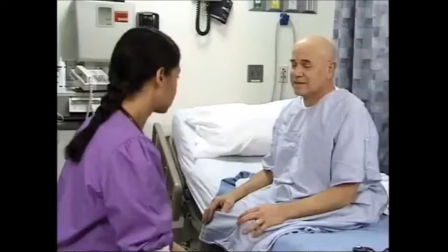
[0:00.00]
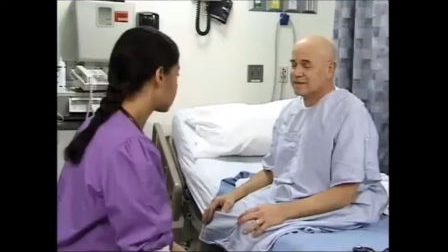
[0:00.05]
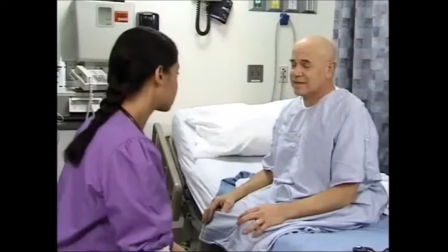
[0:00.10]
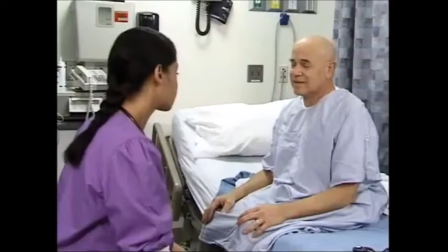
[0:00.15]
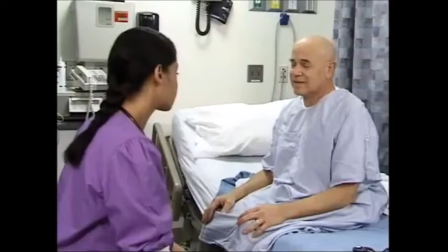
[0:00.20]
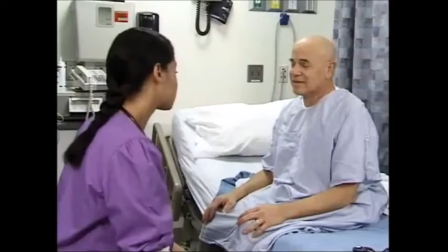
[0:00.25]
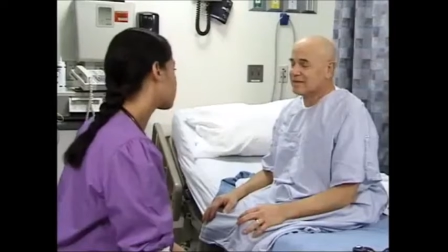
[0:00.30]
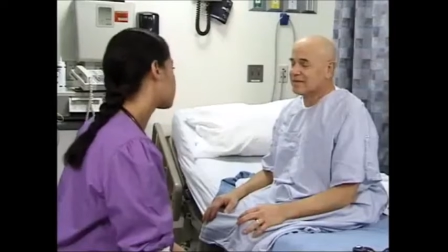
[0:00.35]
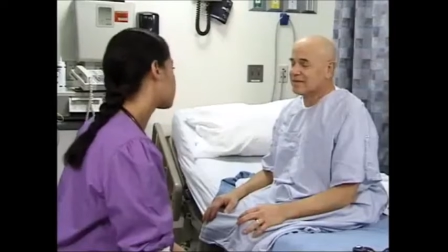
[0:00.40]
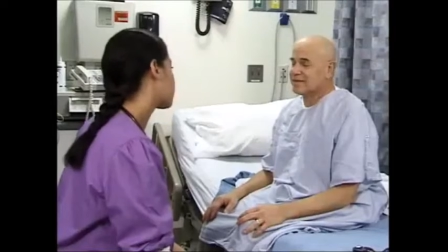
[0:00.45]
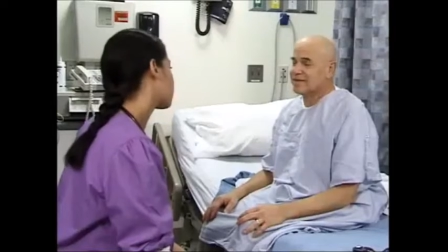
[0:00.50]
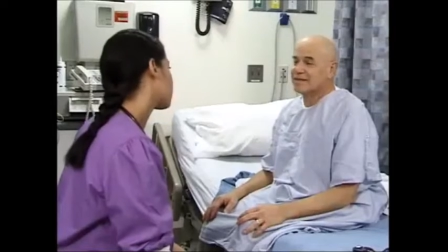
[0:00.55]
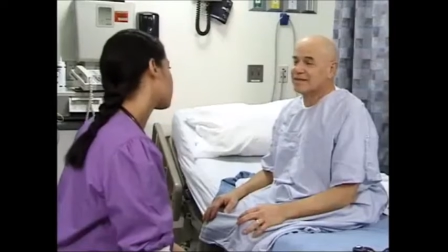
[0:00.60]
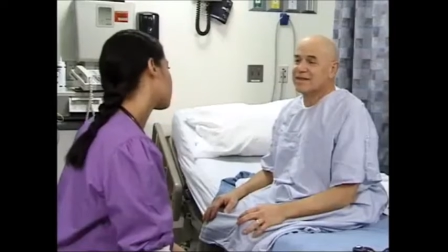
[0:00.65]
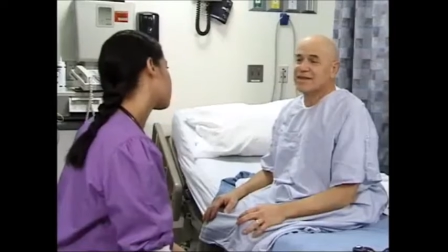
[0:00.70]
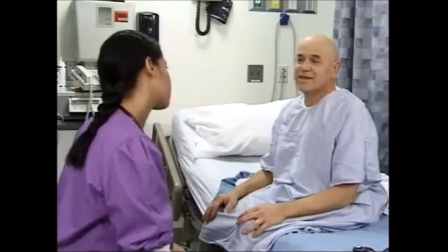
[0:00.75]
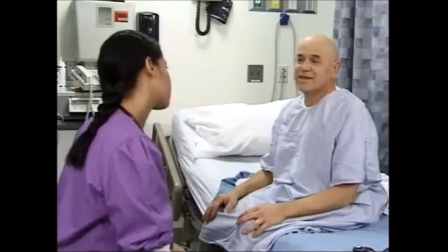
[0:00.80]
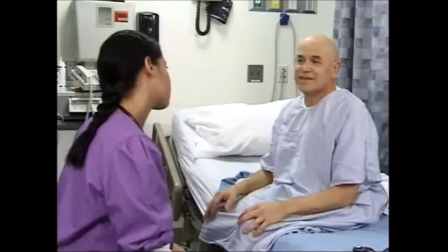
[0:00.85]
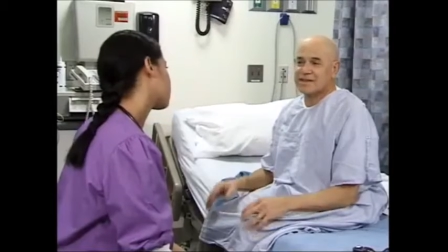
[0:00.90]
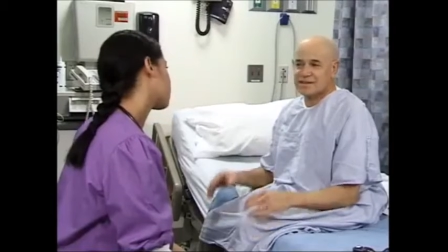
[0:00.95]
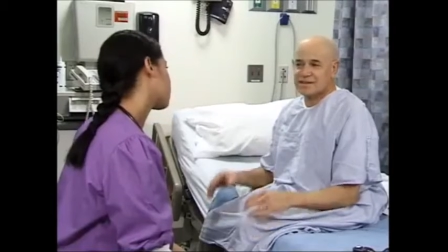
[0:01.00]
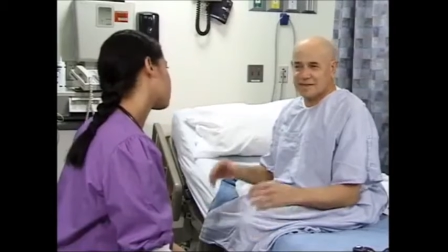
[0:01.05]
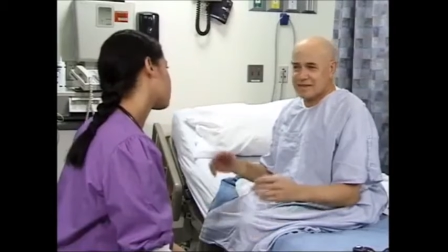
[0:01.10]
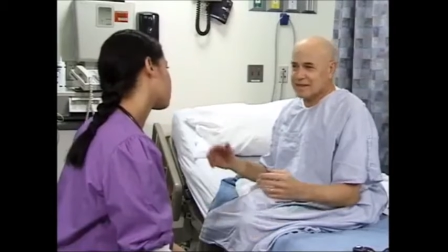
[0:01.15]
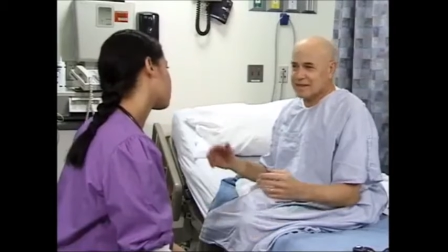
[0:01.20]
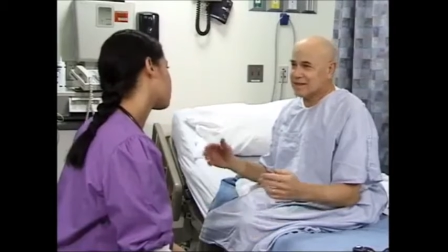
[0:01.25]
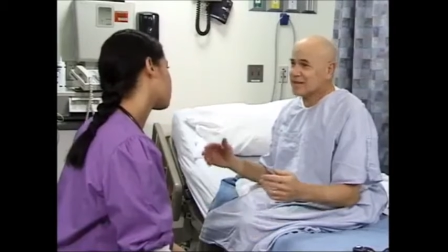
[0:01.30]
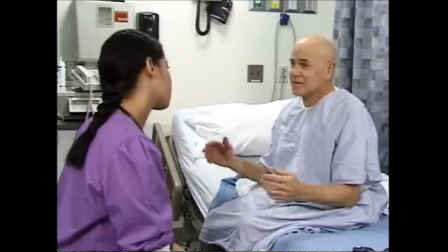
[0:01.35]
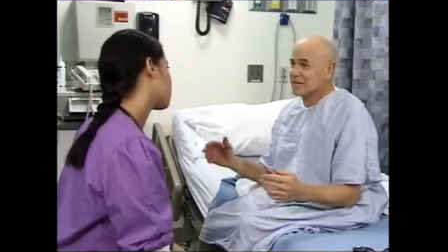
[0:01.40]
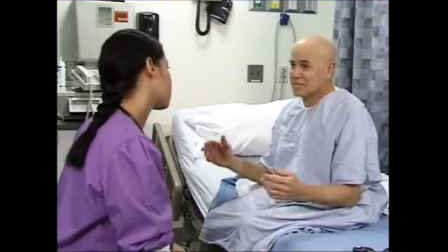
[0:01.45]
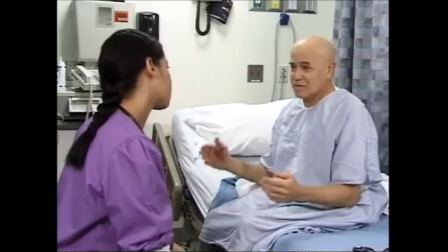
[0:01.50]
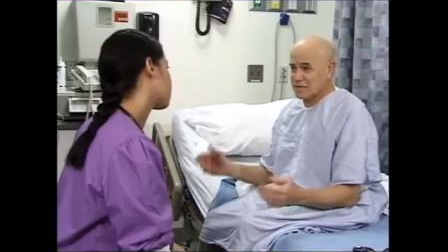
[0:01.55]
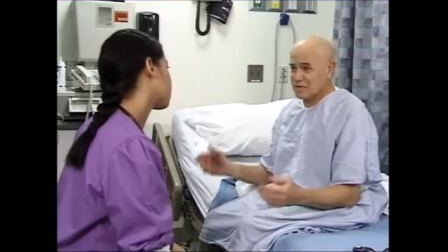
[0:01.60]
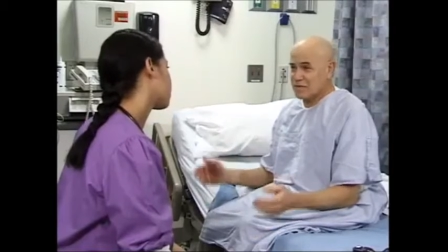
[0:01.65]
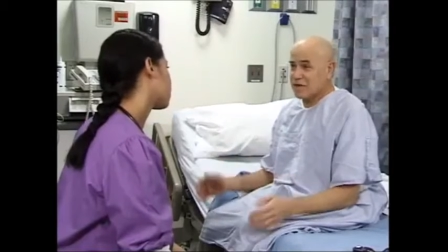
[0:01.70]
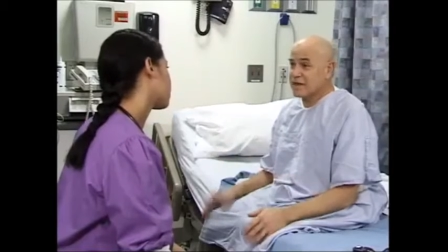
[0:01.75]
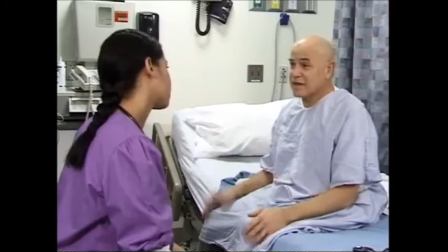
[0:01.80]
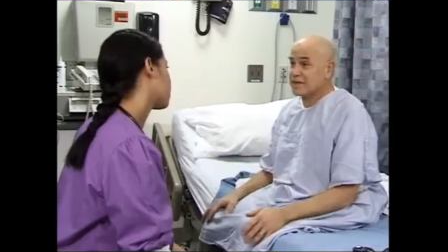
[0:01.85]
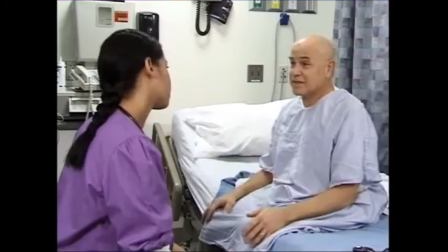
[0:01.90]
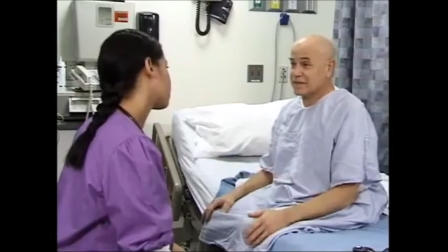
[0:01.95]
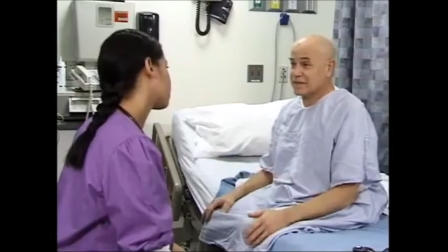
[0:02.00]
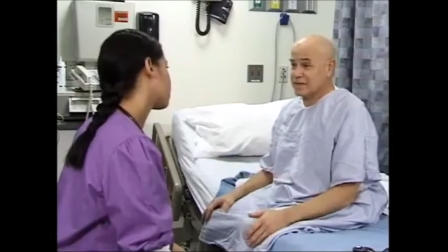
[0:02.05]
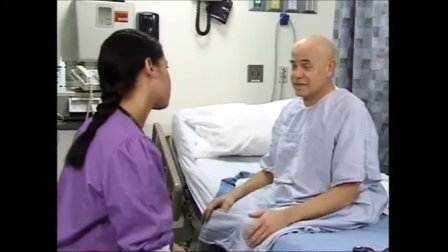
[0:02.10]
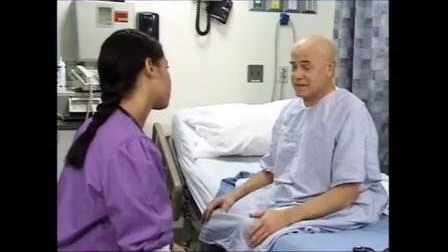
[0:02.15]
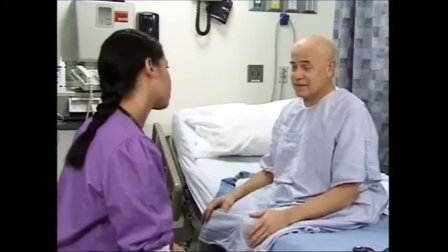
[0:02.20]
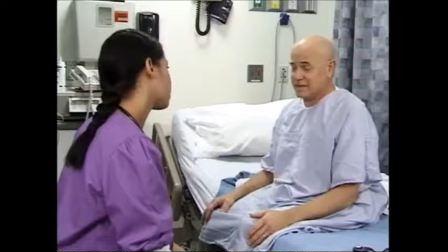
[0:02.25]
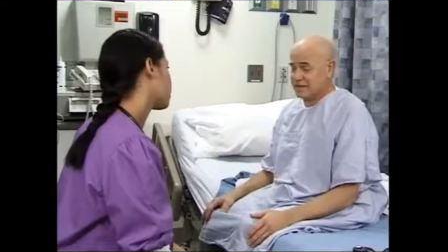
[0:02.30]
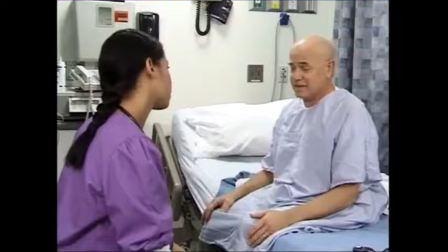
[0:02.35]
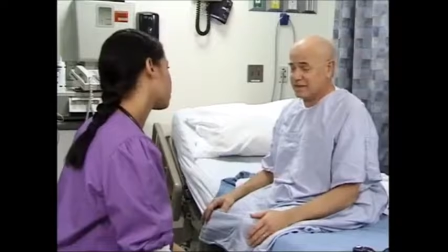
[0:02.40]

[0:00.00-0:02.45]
They, they just think I'm crazy.